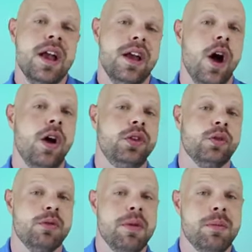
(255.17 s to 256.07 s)
And
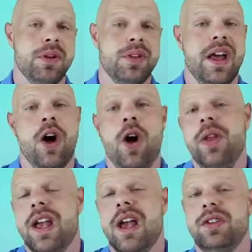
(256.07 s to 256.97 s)
also remember that all
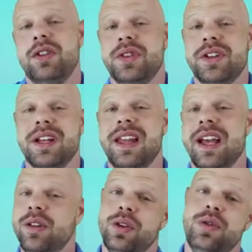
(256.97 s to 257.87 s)
they have to do is
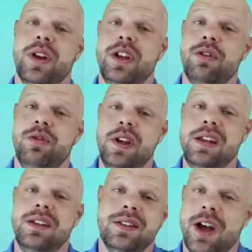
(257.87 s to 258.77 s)
collect those video
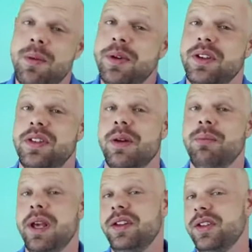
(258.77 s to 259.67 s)
feeds, dump it to
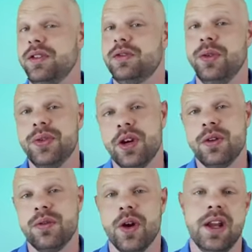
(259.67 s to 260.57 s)
some big central
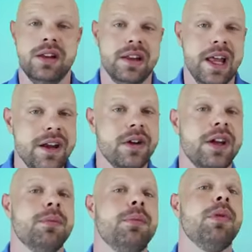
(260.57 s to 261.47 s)
server, and later
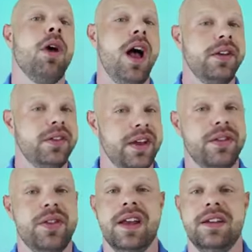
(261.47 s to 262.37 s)
can
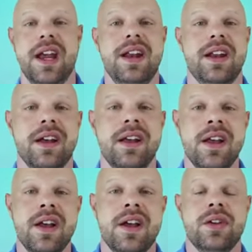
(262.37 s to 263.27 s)
process that data.
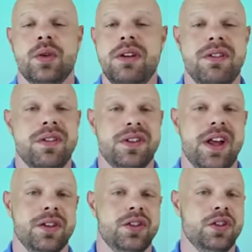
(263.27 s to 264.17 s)
So even if it's
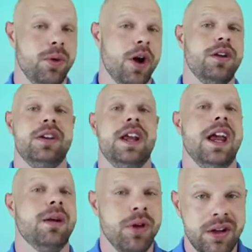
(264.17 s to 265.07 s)
not a smart
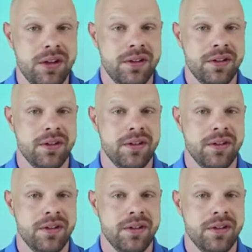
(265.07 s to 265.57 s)
camera,